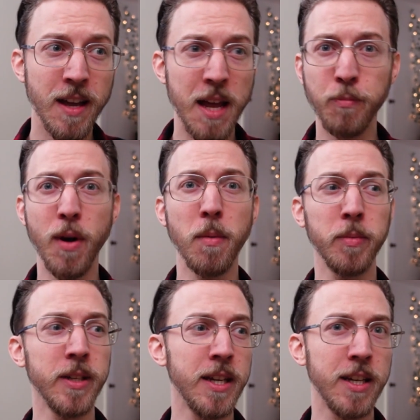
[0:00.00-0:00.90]
and
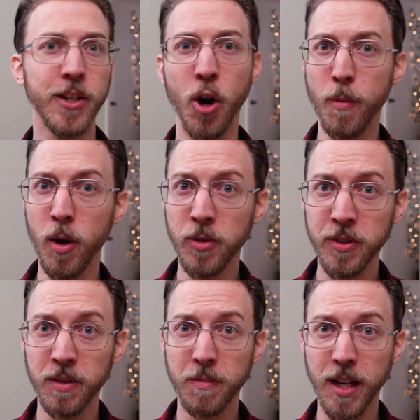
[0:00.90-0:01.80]
probably
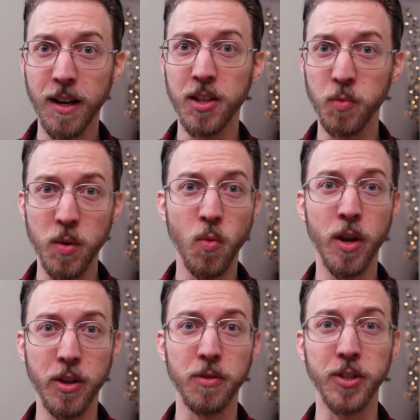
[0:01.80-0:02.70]
kobolds because we
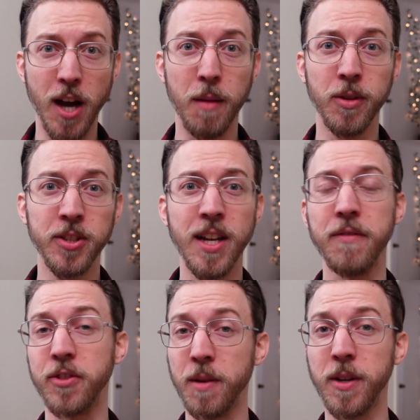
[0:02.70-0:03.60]
want those goblins to
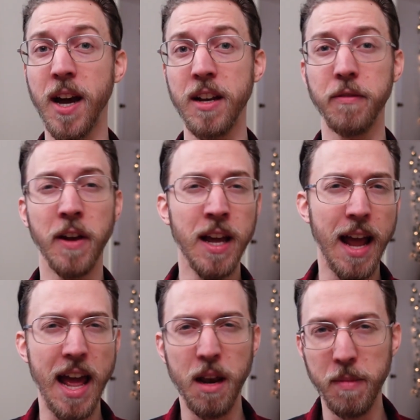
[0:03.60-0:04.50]
have some kind of
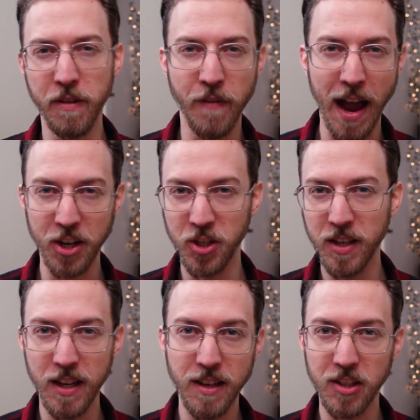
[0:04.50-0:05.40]
enemy
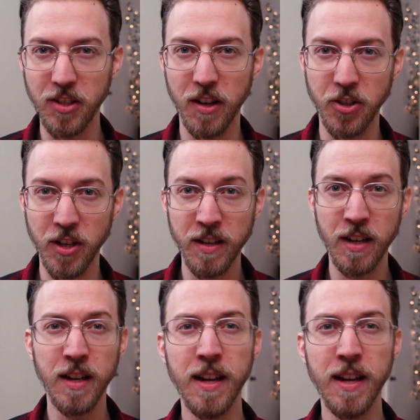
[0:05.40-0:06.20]
faction in this dungeon,